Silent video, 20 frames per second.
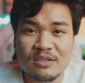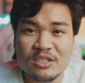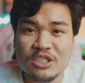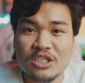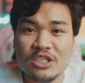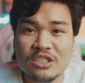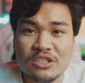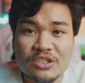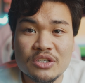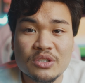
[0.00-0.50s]
to
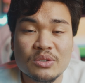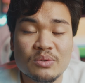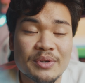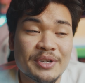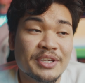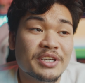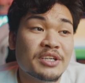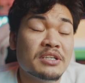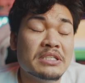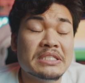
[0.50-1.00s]
just you,
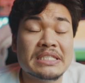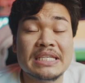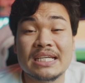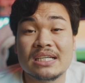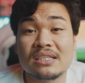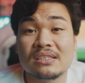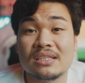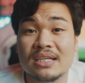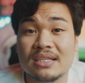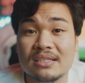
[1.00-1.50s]
and it could take
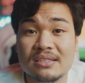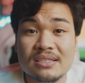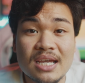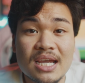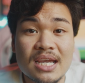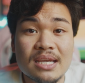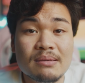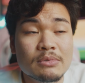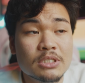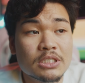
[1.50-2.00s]
a lot of
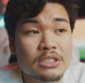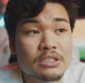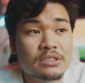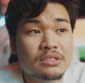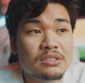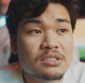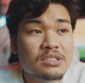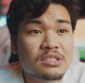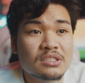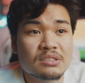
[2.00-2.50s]
time. It
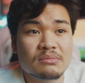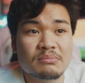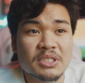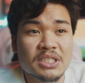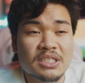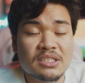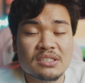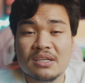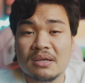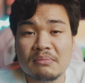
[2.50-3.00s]
could just
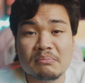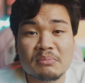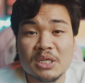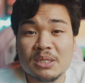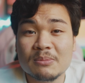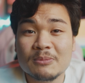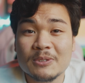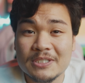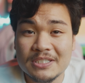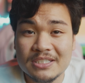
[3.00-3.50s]
be a
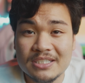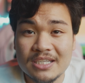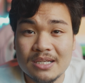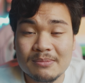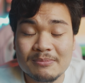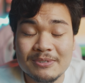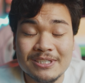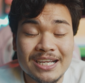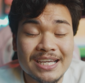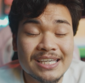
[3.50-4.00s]
minimalist
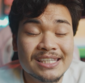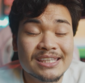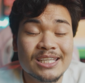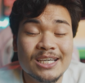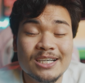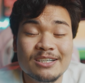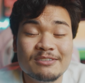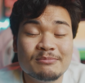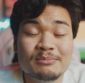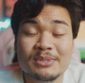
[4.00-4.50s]
setup, and I
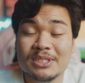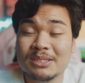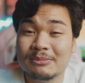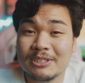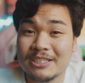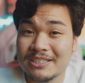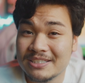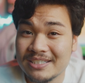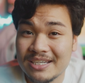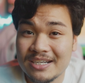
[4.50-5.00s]
love minimalist